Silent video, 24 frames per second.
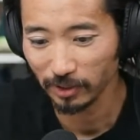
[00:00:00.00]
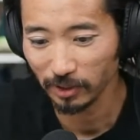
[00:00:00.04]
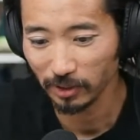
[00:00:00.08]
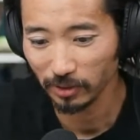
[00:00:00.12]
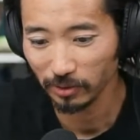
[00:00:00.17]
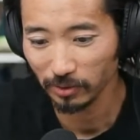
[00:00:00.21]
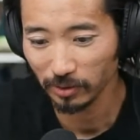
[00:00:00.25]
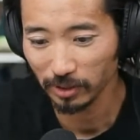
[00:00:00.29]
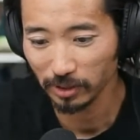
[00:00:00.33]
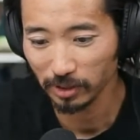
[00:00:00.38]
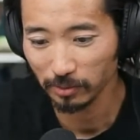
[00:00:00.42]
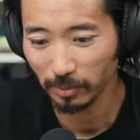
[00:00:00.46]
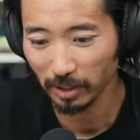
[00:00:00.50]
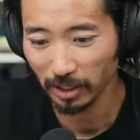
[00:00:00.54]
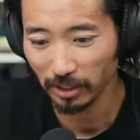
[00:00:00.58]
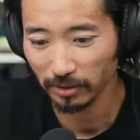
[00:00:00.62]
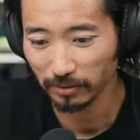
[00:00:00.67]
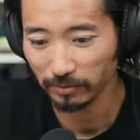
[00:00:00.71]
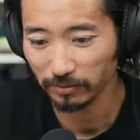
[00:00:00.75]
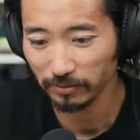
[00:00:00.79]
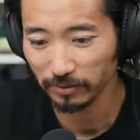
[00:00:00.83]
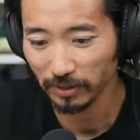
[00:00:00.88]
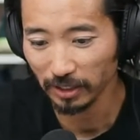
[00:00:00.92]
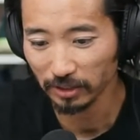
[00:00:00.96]
I don't know what it is about
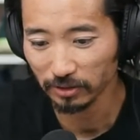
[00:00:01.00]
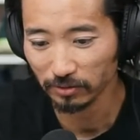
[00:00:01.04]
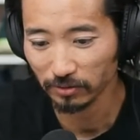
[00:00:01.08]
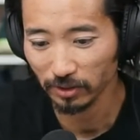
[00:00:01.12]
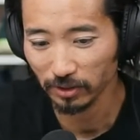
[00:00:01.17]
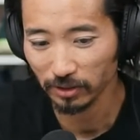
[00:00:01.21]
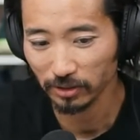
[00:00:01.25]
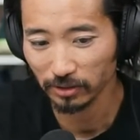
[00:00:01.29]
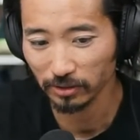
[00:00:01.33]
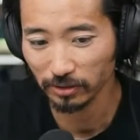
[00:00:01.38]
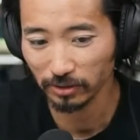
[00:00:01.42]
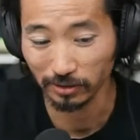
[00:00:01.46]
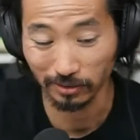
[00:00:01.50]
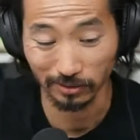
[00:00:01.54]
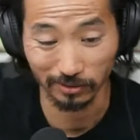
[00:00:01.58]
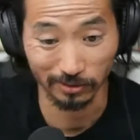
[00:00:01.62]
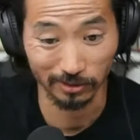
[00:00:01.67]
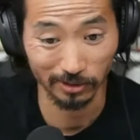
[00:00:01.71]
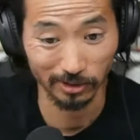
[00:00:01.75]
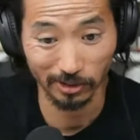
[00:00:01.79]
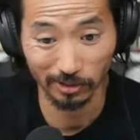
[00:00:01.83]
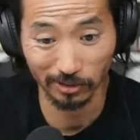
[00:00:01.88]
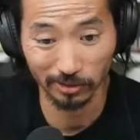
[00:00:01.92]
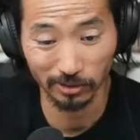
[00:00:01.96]
it. Fast runners
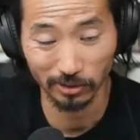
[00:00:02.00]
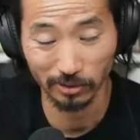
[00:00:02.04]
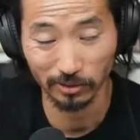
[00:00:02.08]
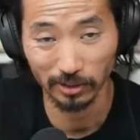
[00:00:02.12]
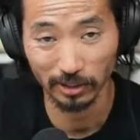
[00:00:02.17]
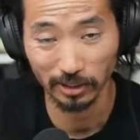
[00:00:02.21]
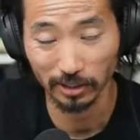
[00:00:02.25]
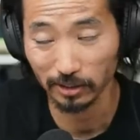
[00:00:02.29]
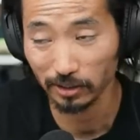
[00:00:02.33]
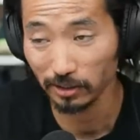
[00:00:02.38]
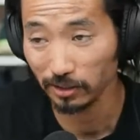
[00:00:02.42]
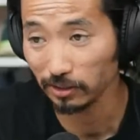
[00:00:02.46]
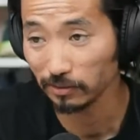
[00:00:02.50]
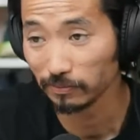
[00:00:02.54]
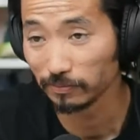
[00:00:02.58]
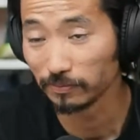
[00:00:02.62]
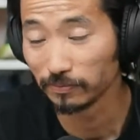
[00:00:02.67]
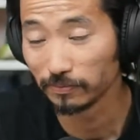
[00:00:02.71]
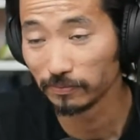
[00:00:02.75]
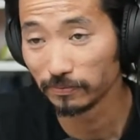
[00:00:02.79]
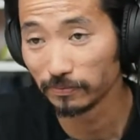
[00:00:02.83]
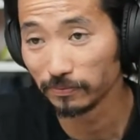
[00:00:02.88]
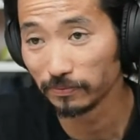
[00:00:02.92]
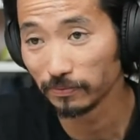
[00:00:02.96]
still do like the
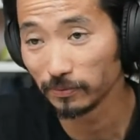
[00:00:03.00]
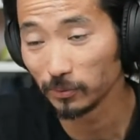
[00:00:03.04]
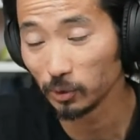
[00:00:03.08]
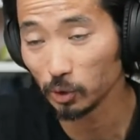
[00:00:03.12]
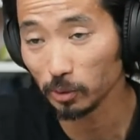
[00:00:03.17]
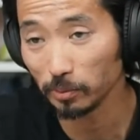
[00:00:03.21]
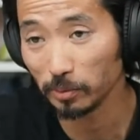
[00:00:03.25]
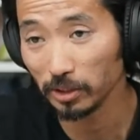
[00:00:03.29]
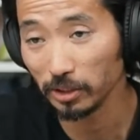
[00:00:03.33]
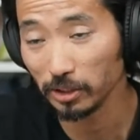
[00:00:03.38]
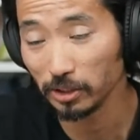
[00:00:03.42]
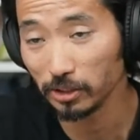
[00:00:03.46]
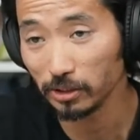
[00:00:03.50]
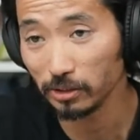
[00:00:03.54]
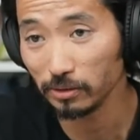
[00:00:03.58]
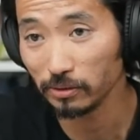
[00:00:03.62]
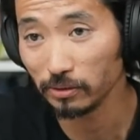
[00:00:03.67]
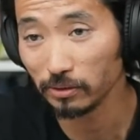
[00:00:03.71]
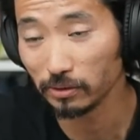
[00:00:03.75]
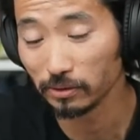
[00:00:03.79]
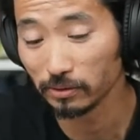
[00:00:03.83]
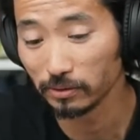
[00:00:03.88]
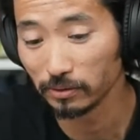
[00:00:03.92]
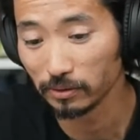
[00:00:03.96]
stability
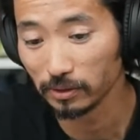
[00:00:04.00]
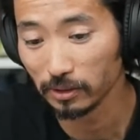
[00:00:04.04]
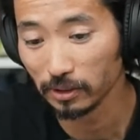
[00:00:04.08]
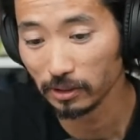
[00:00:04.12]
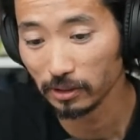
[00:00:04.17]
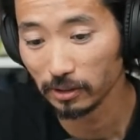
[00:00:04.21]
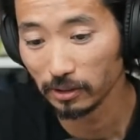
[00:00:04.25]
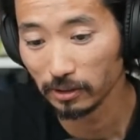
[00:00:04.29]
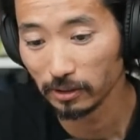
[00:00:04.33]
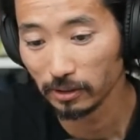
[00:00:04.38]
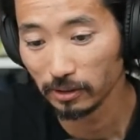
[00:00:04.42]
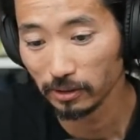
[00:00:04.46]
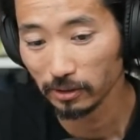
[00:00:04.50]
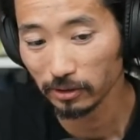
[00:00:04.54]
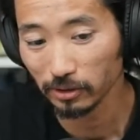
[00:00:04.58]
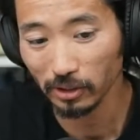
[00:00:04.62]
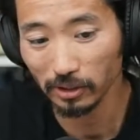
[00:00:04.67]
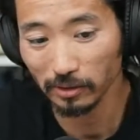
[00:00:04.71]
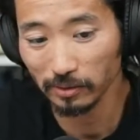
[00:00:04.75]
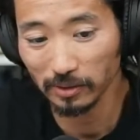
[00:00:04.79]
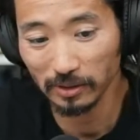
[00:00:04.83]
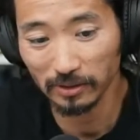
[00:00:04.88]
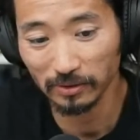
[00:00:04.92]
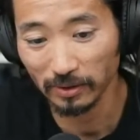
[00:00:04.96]
shoes.
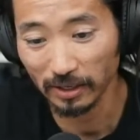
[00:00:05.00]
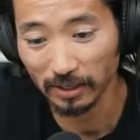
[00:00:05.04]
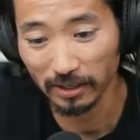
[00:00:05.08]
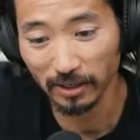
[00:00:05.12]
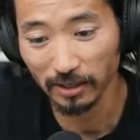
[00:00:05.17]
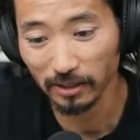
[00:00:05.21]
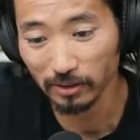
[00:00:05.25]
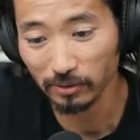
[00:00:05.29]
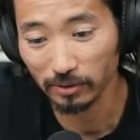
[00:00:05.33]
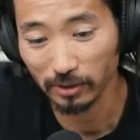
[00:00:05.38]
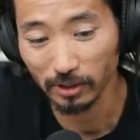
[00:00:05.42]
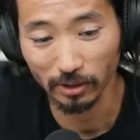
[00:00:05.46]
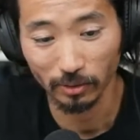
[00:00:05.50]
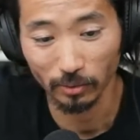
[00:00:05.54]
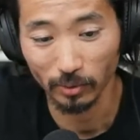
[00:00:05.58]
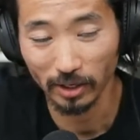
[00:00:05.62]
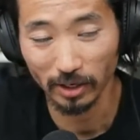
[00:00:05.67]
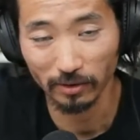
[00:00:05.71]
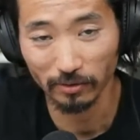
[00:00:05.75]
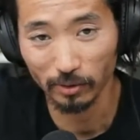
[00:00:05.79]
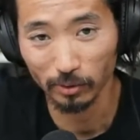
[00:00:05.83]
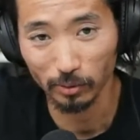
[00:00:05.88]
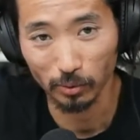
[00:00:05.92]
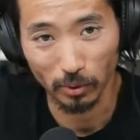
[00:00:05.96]
So I, just, I guess you know
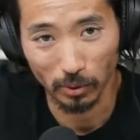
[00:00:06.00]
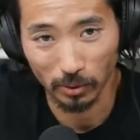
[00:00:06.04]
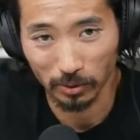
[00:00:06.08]
whatever